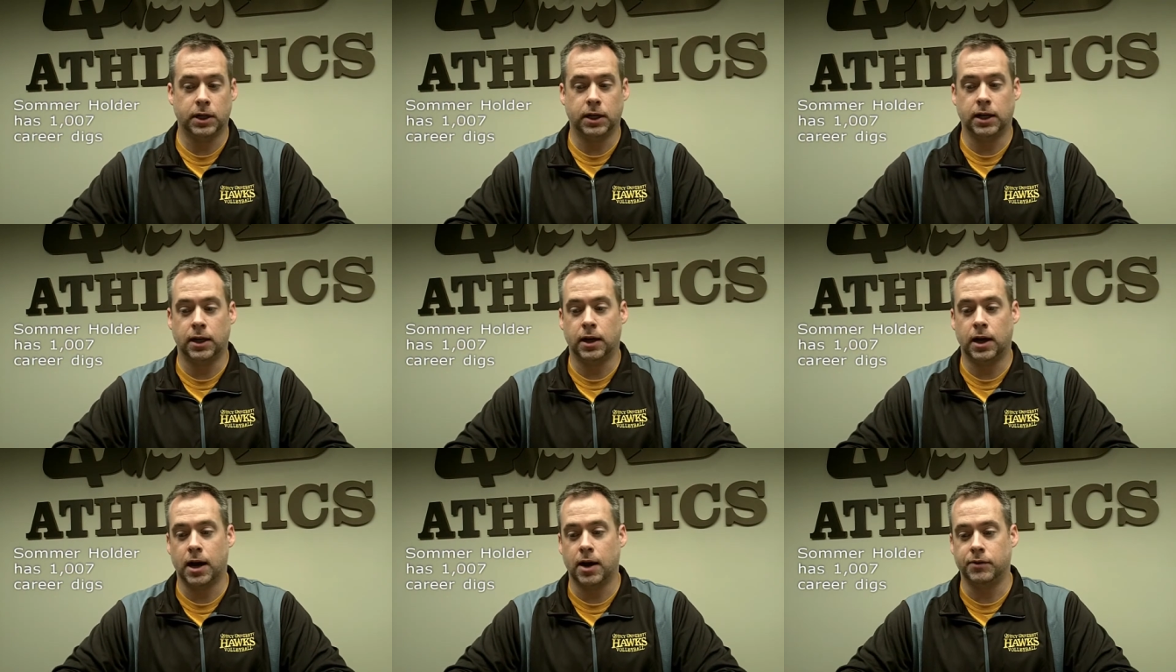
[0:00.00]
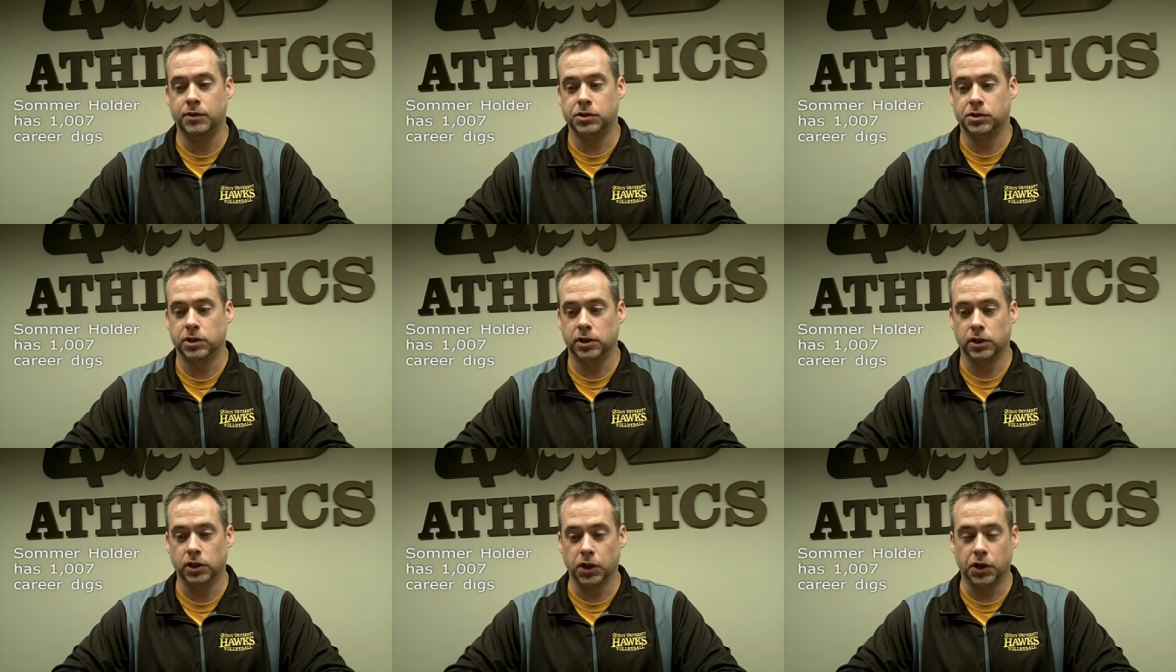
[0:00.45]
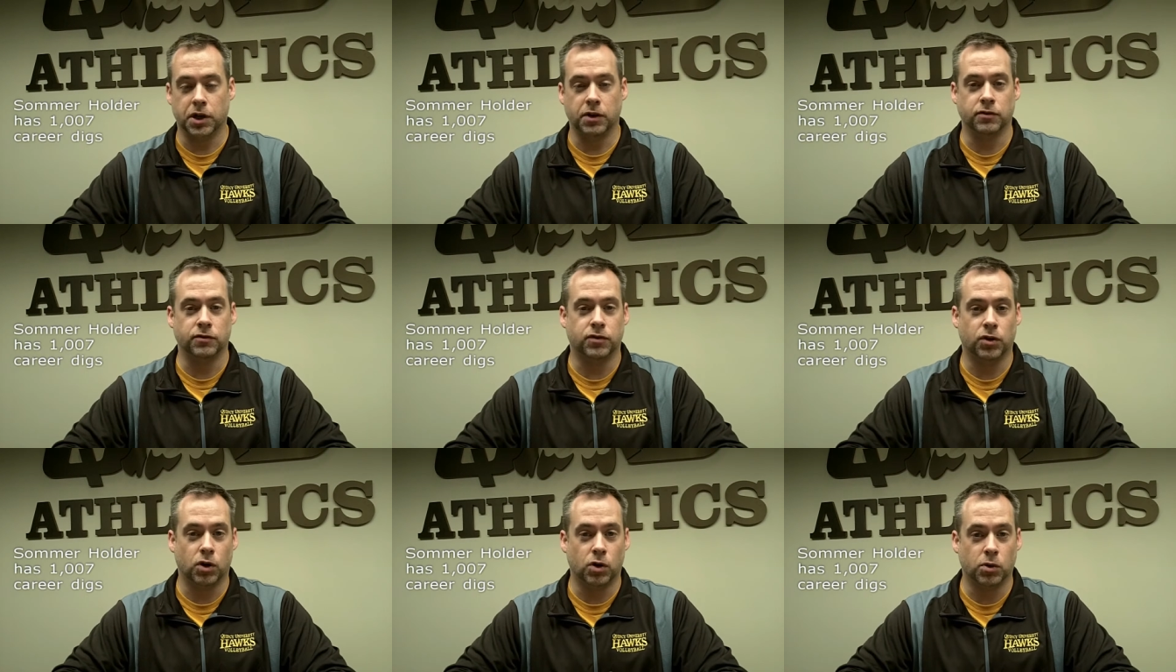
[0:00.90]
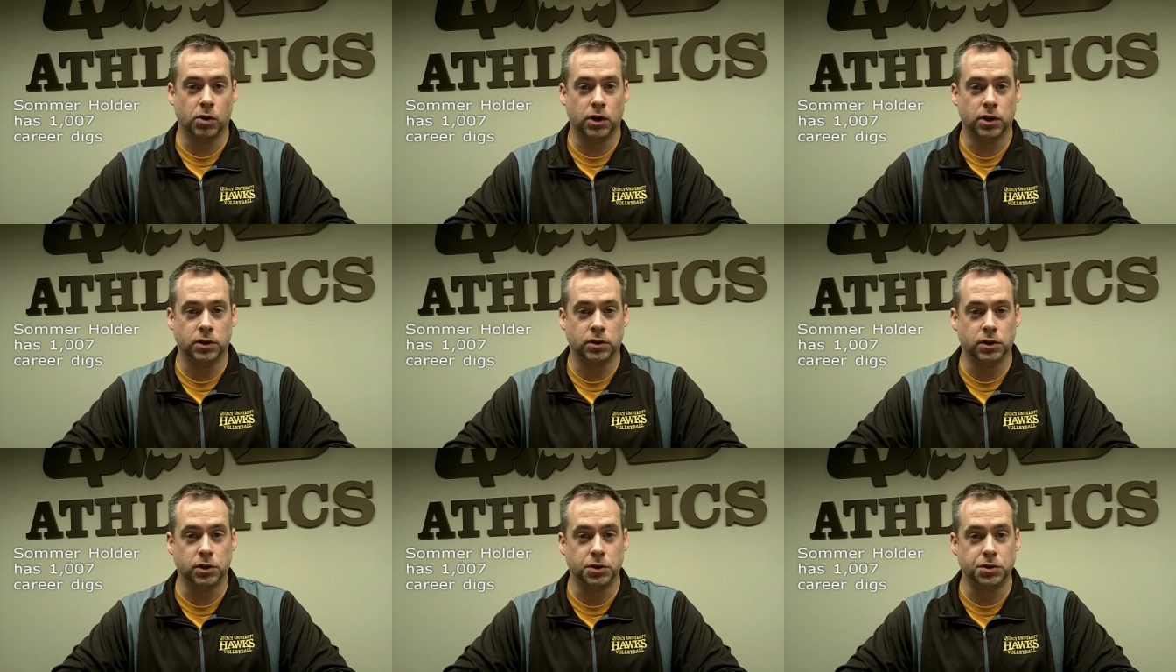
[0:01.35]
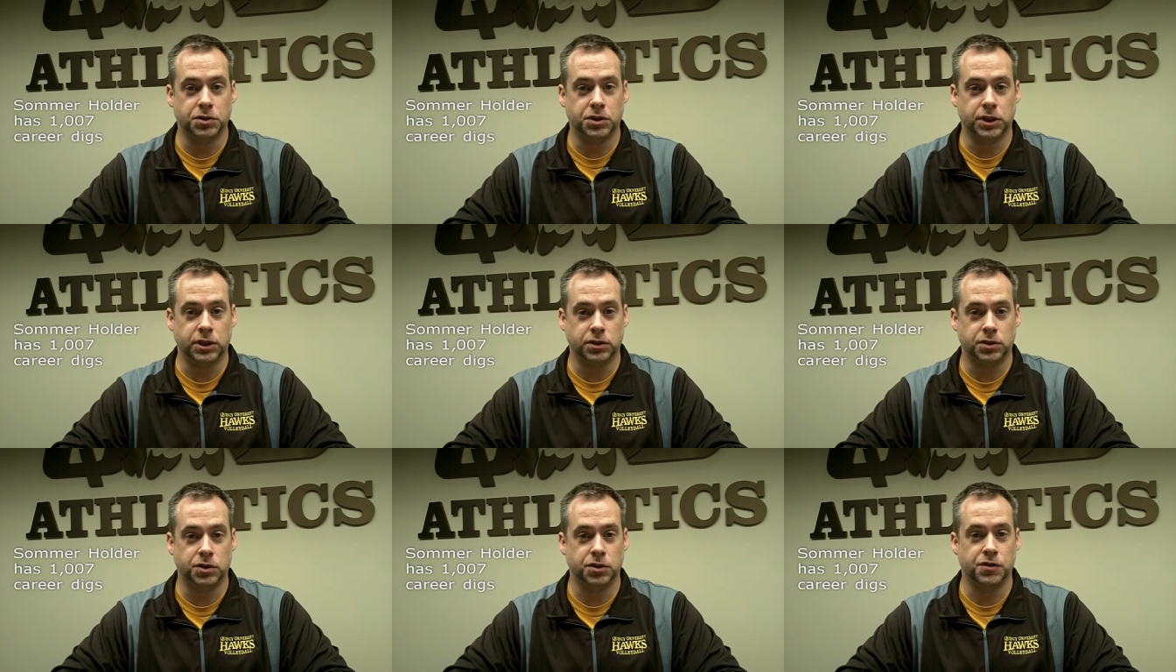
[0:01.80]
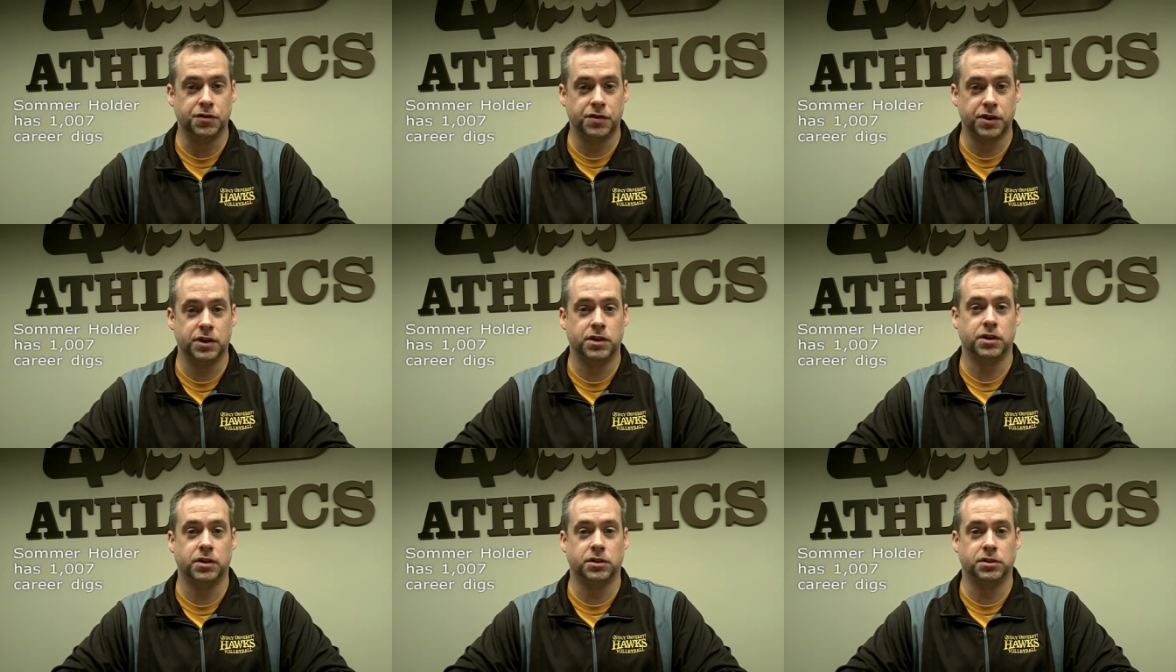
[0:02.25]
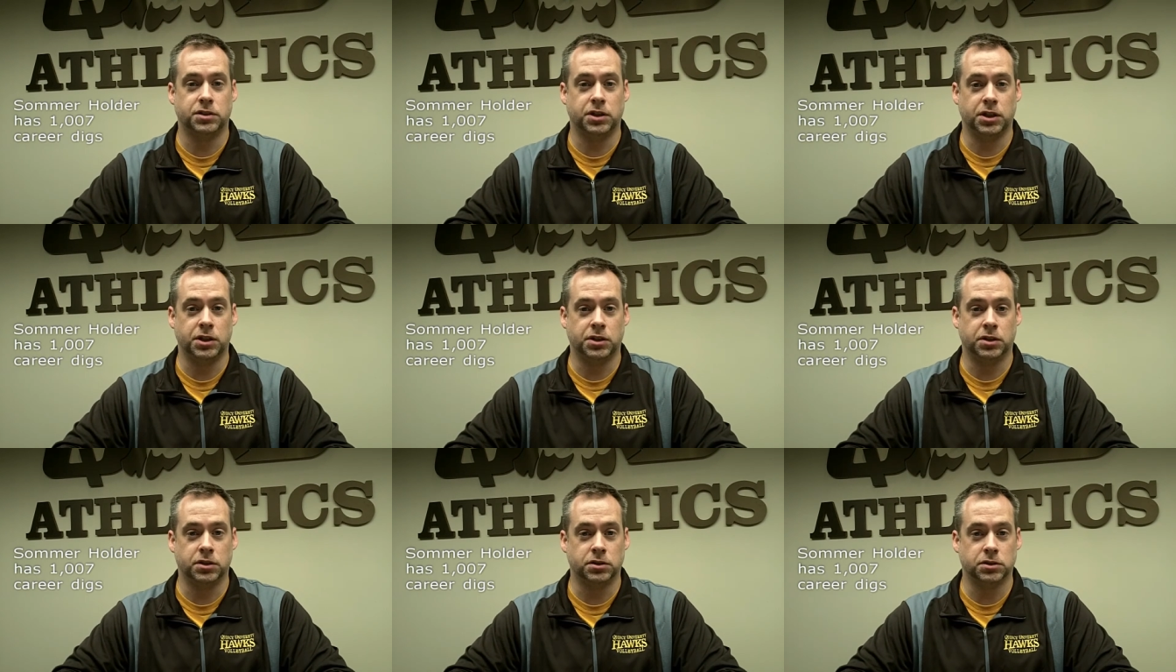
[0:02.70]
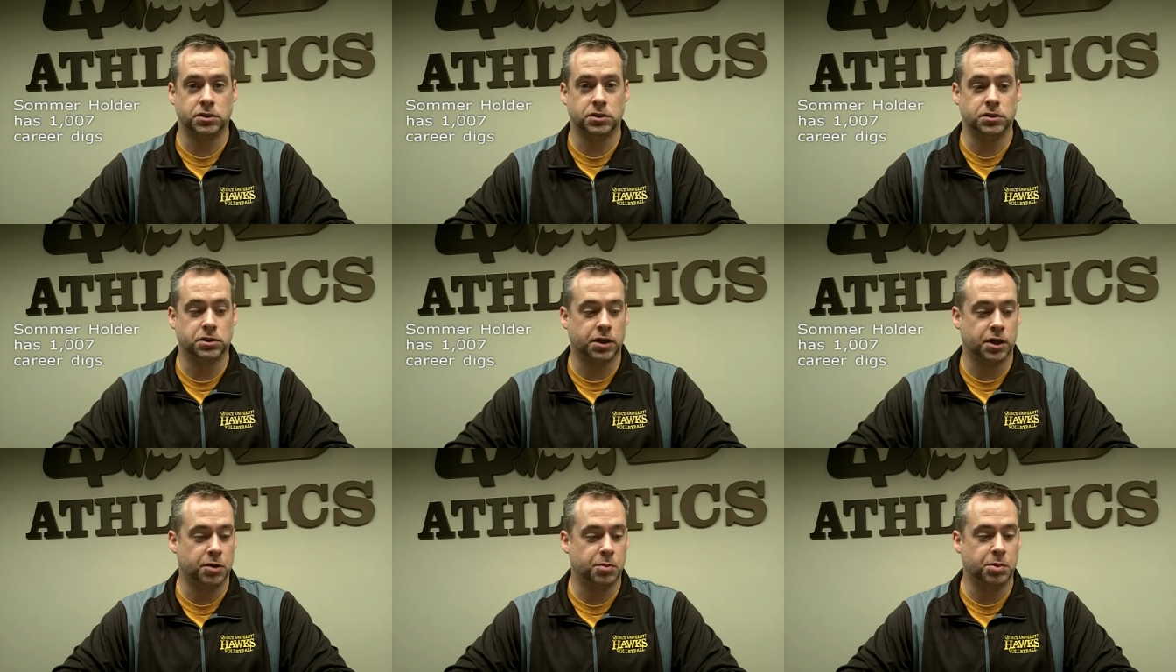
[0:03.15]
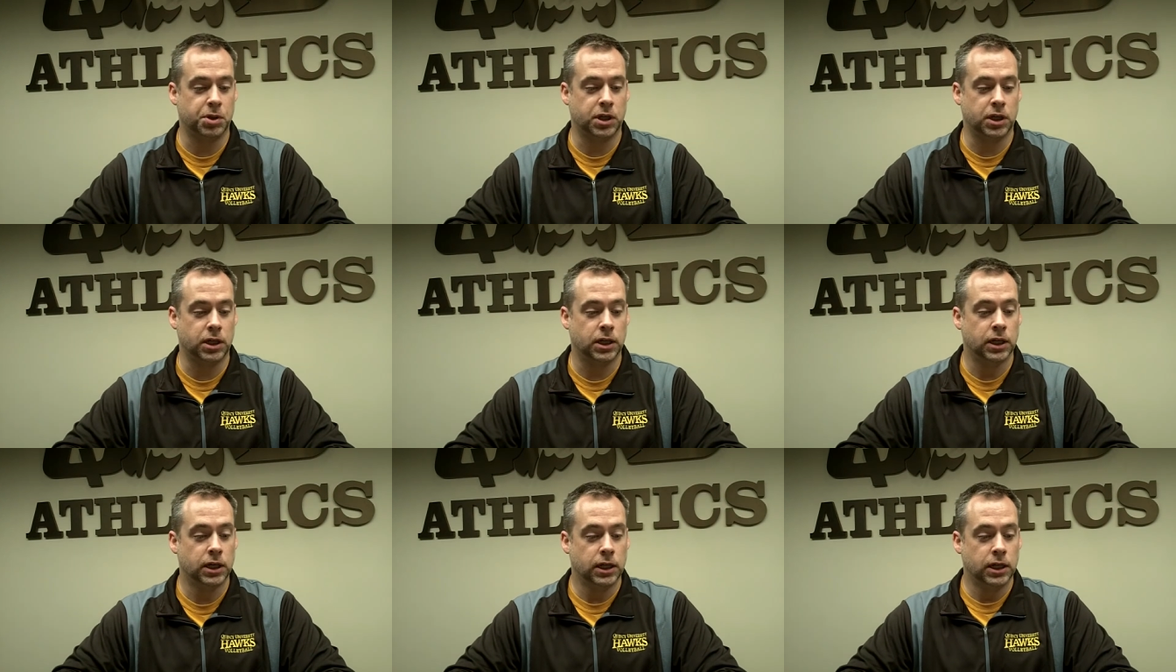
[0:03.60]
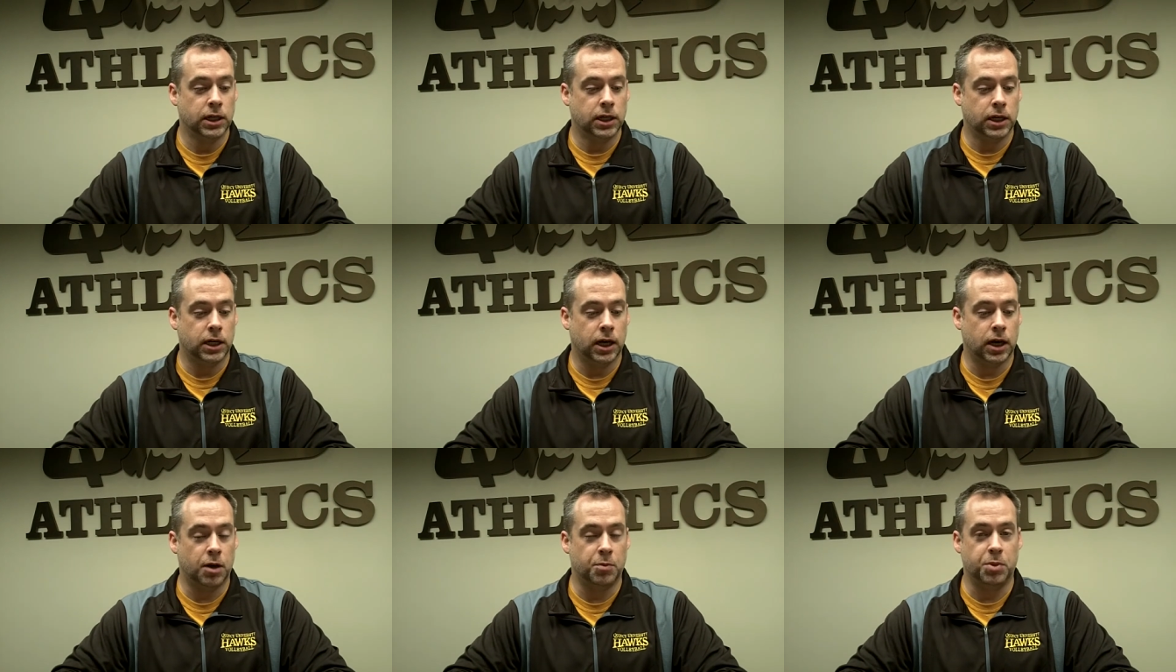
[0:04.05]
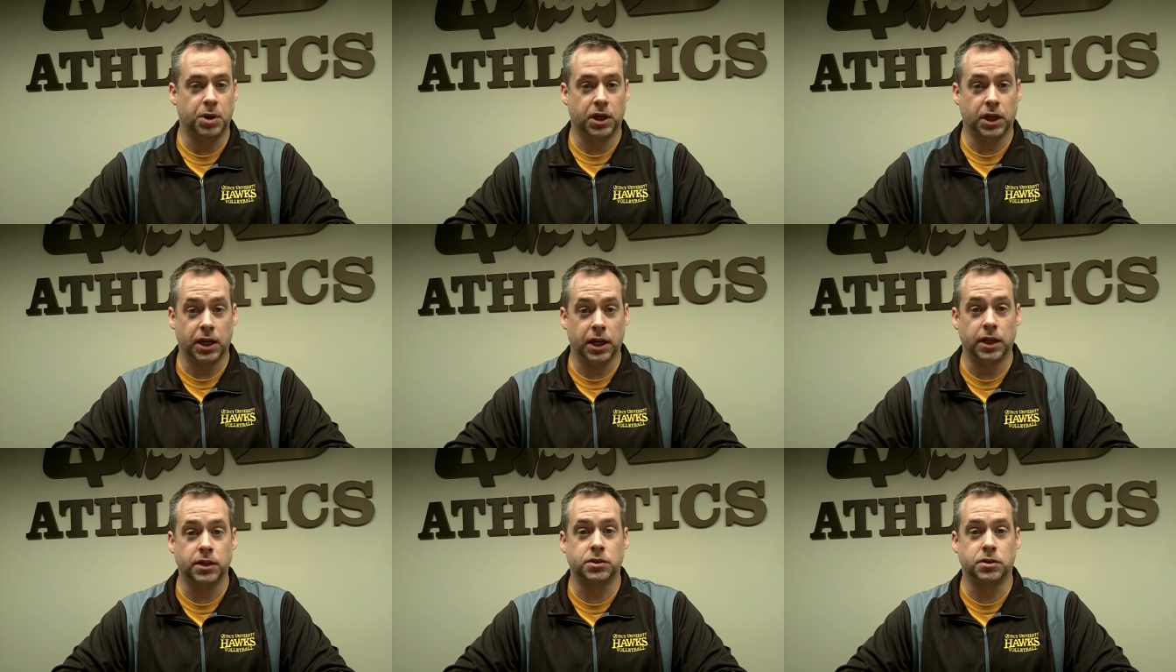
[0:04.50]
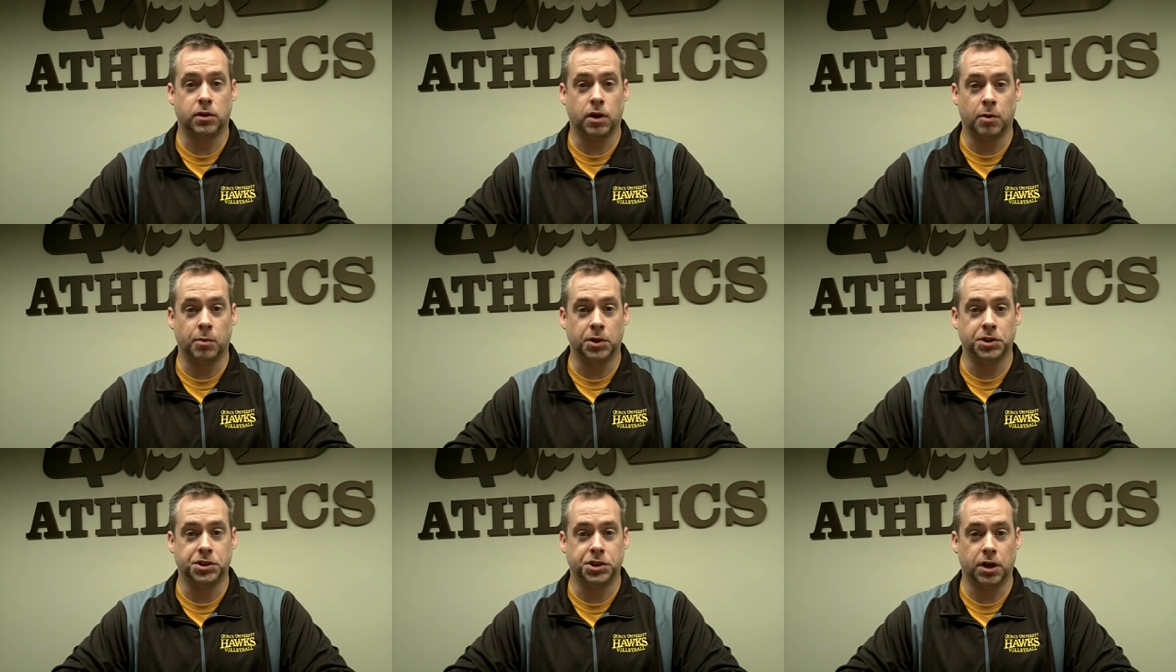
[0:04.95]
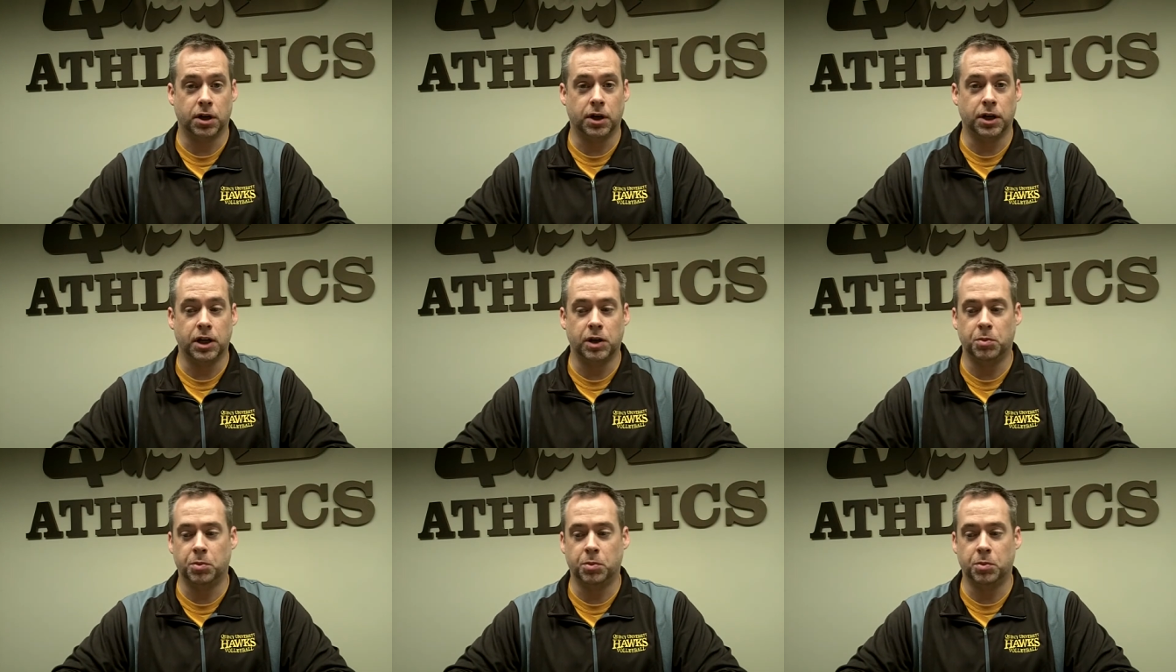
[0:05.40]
Uh, obviously, looking forward, losing two fifth-year seniors is going to be a, big hit to our maturity.